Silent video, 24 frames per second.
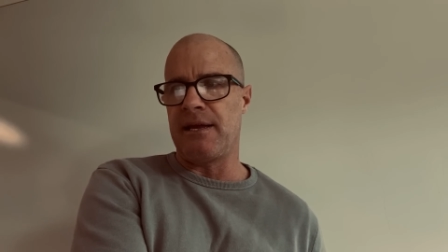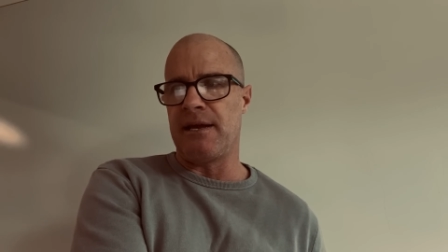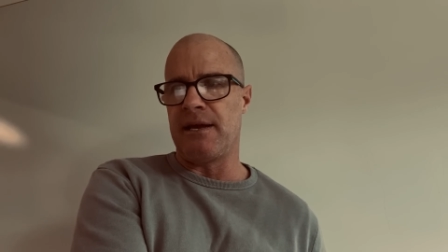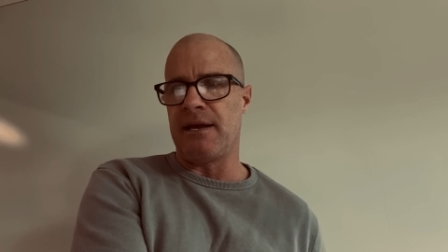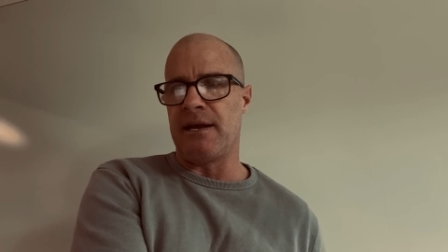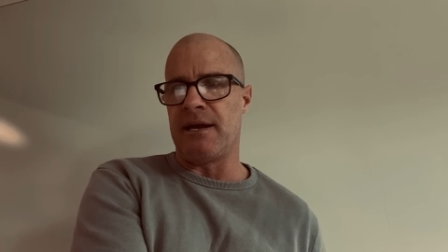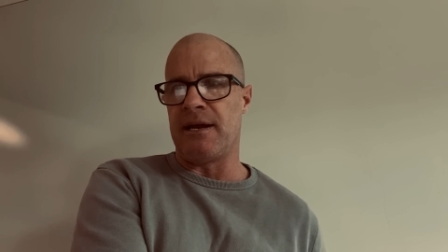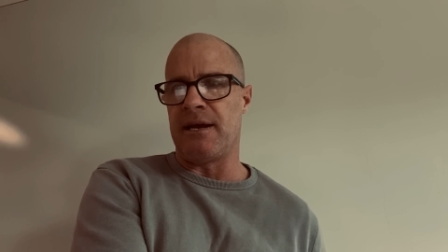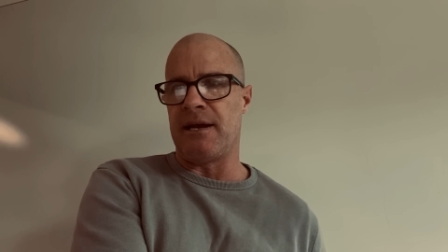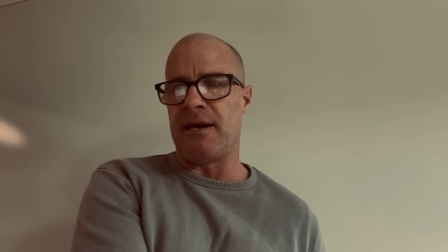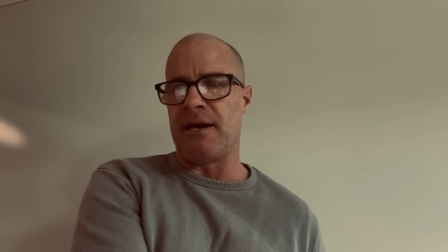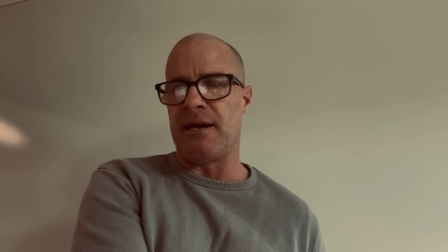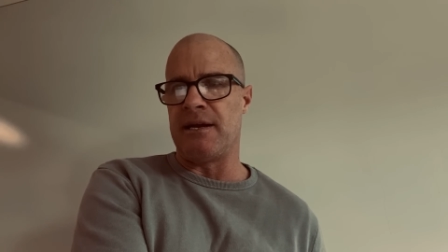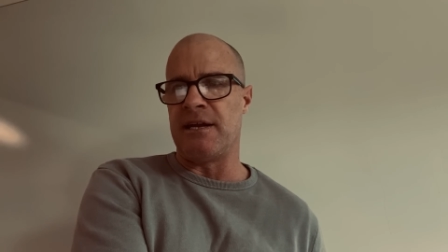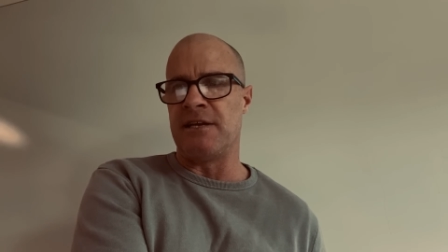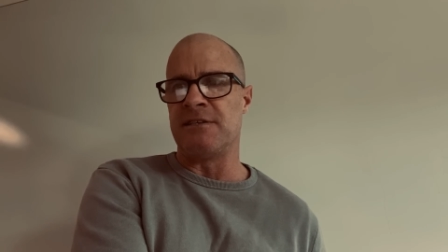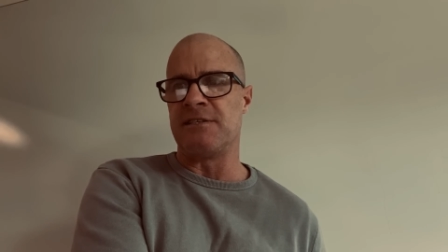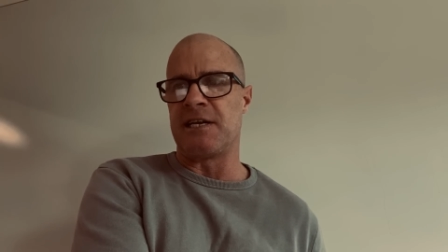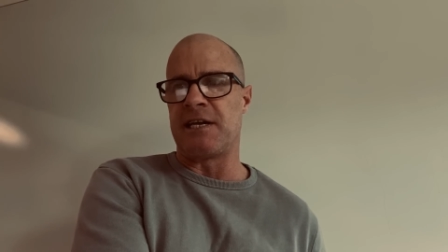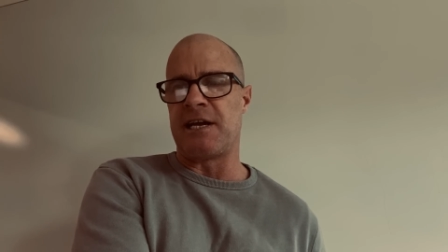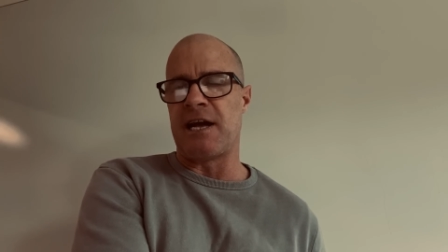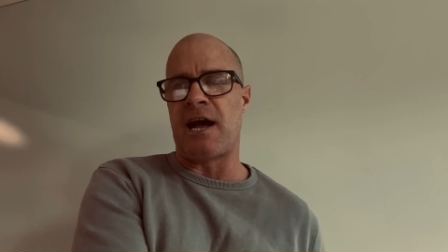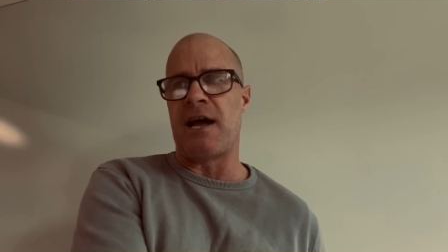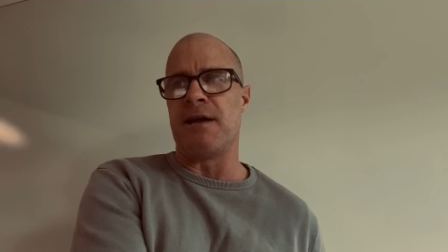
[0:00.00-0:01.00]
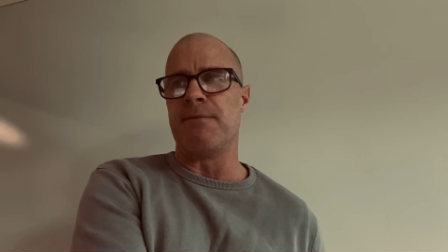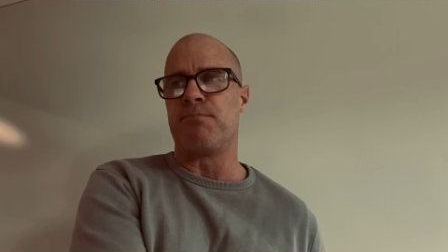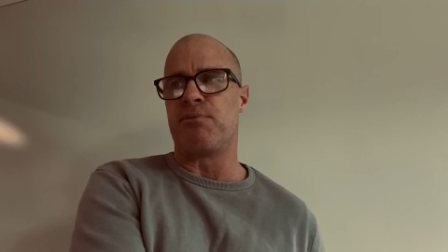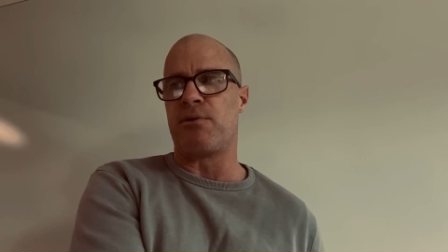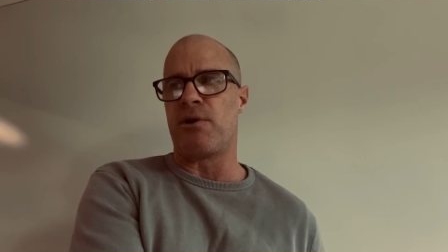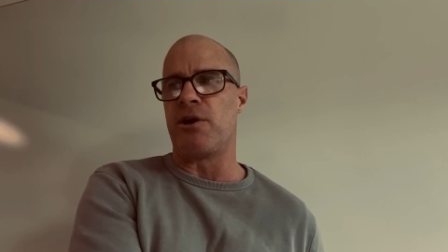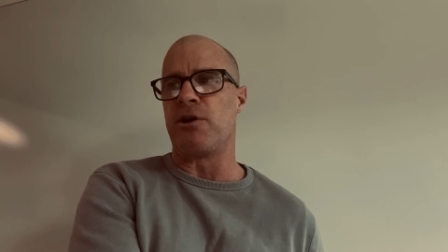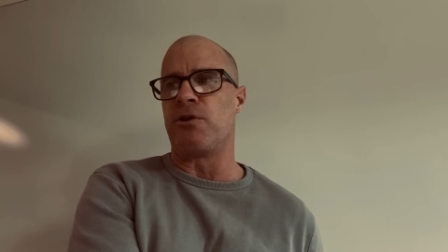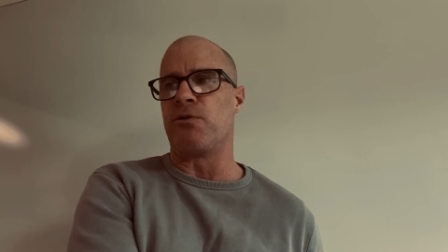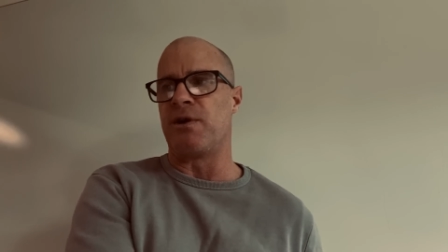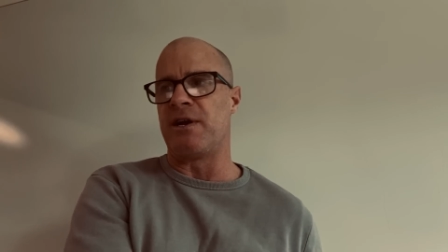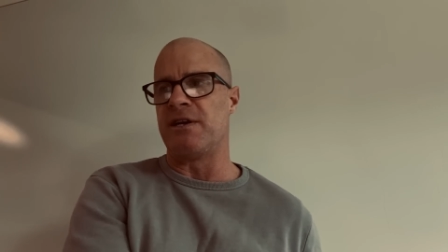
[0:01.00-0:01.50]
and as the game
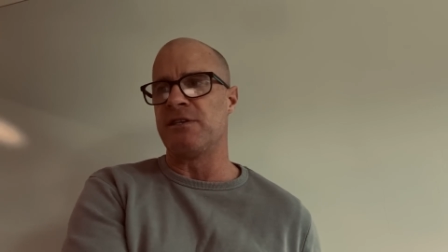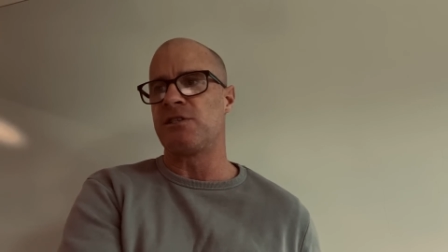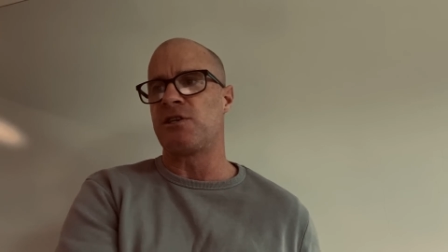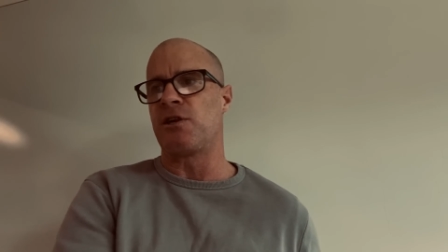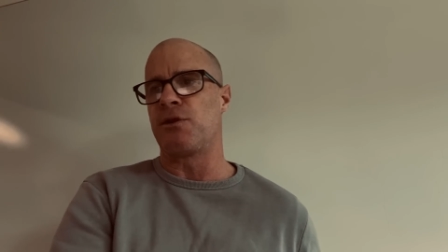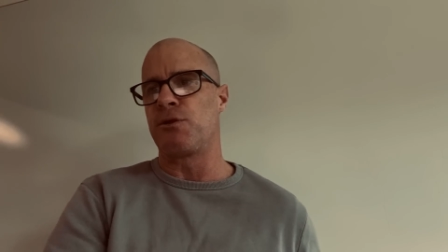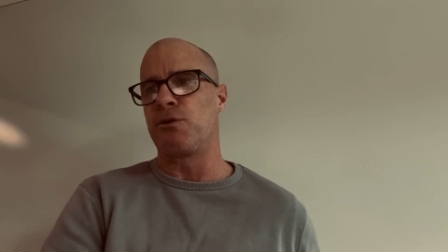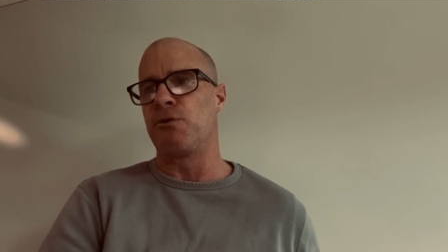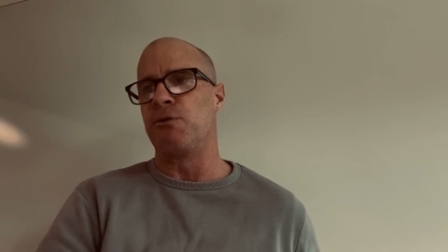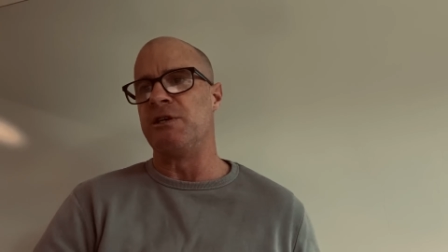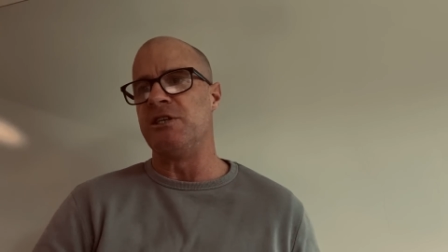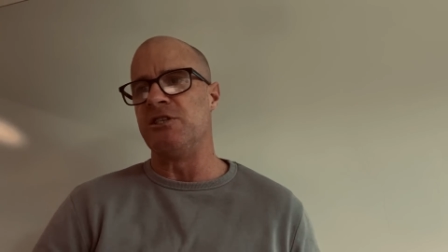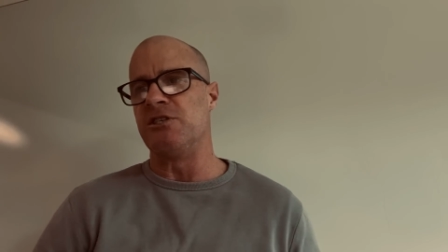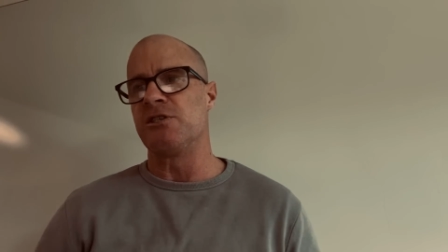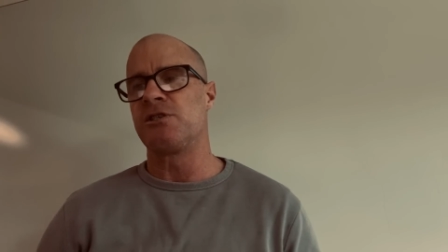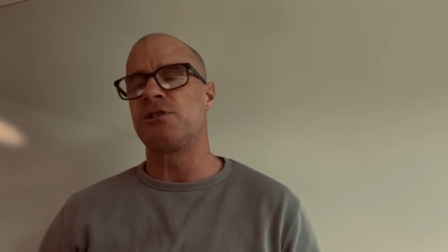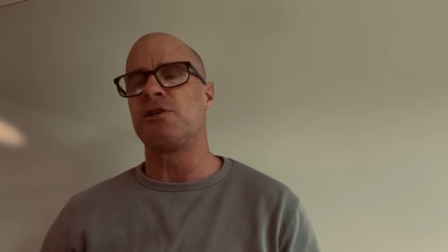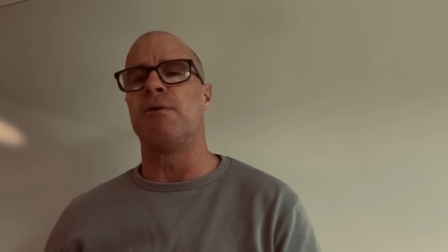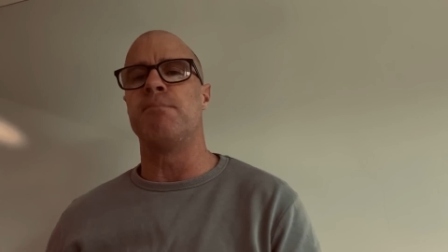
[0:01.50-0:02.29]
progressed, I thought he just